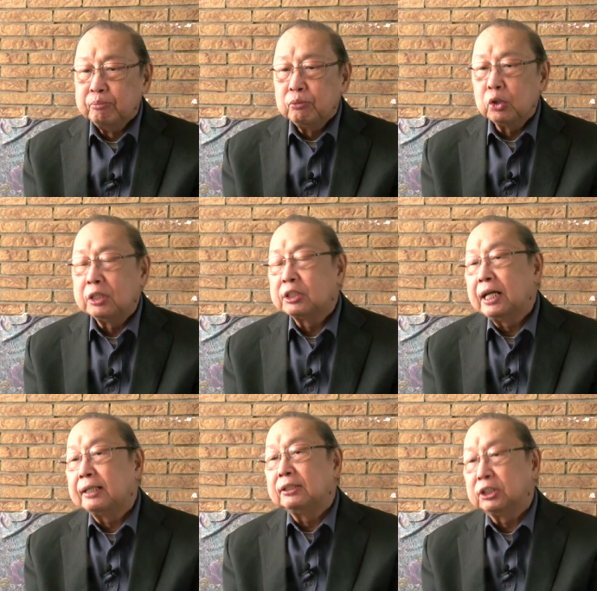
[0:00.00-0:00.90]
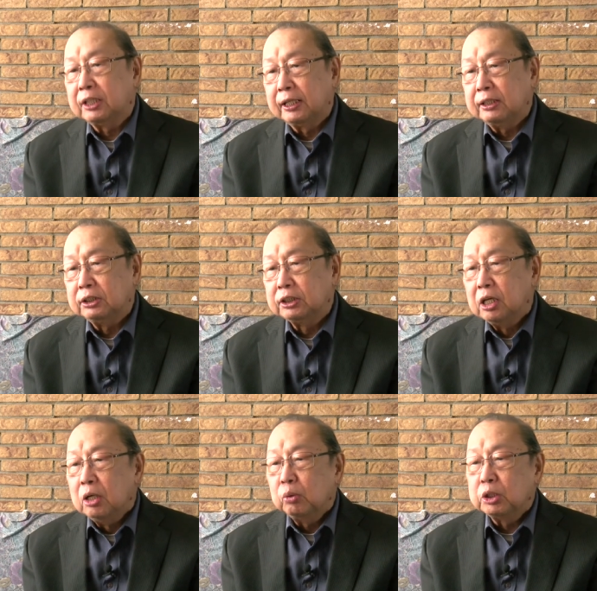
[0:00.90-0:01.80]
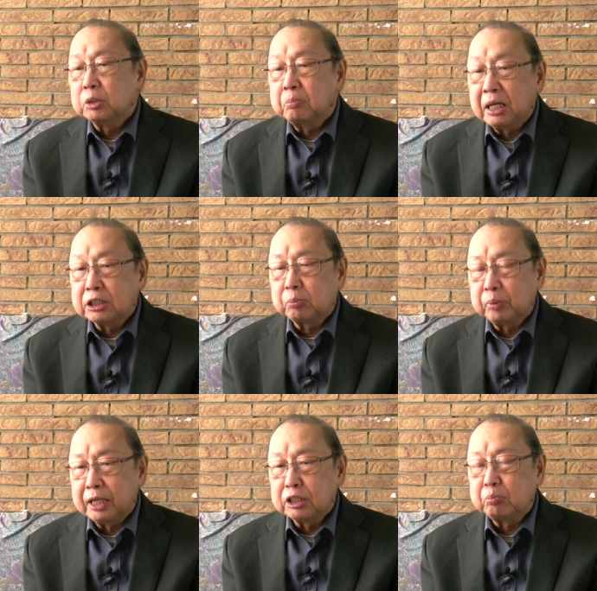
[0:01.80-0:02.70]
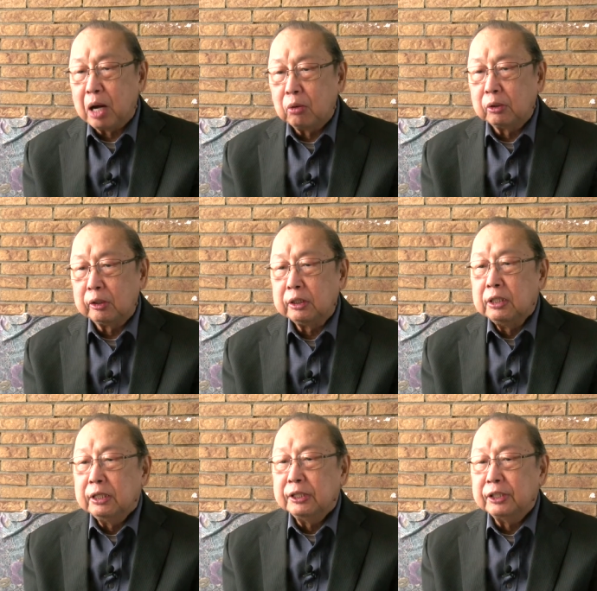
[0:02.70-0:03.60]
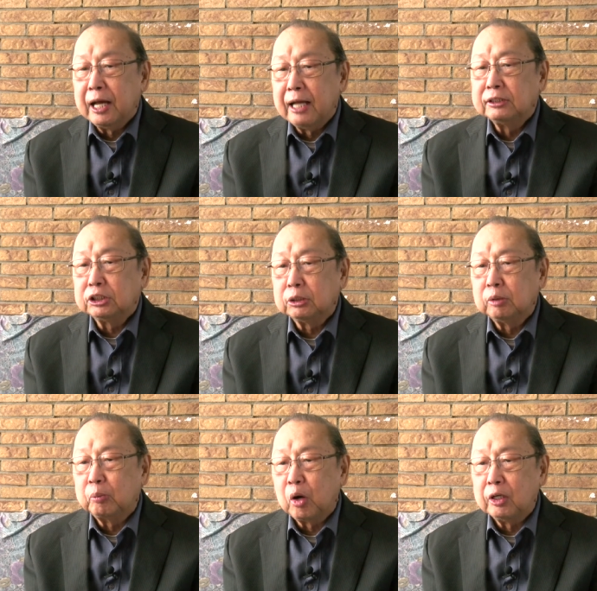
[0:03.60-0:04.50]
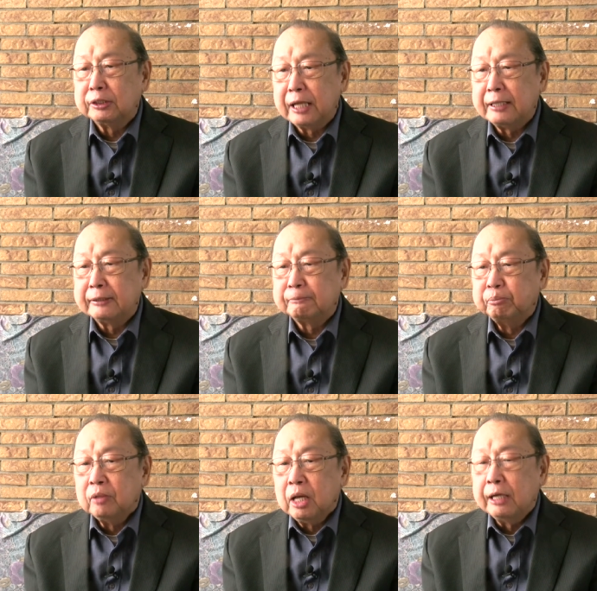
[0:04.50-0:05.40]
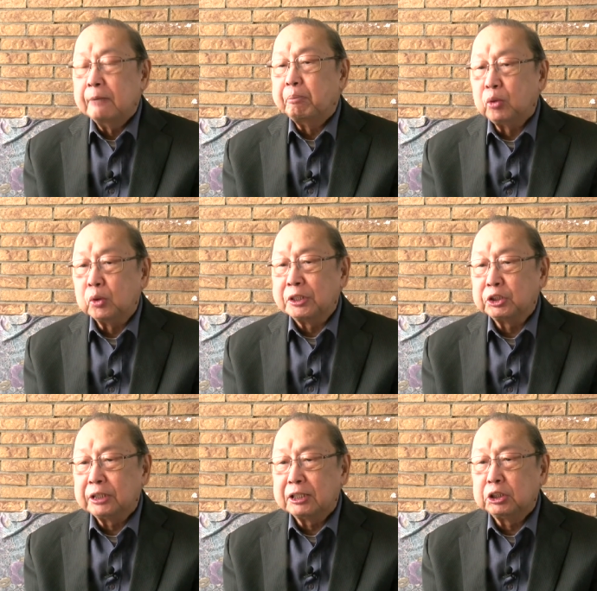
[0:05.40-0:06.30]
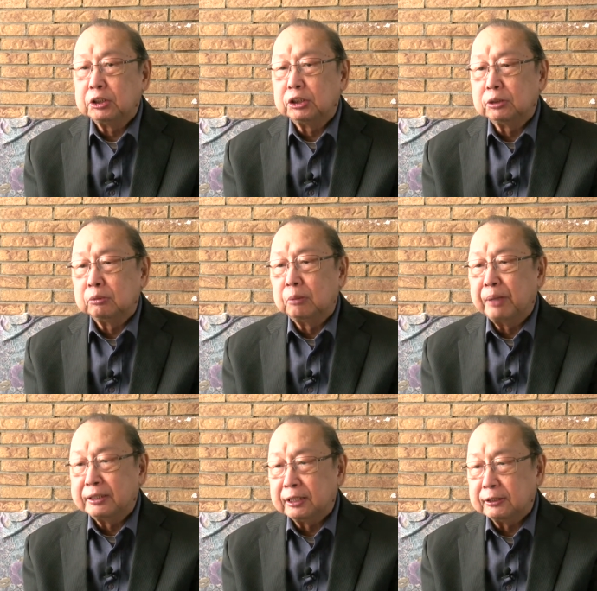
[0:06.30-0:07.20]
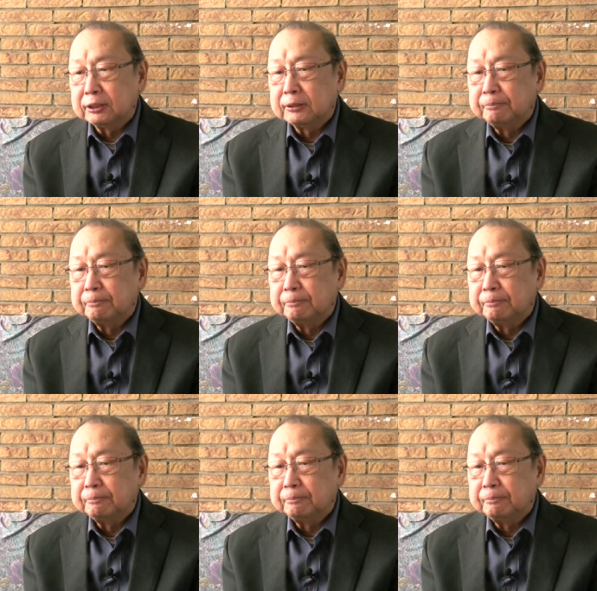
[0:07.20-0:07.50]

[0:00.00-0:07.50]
to the second stage, which must place power in the hands of the proletariat and the poorest sections of the peasants.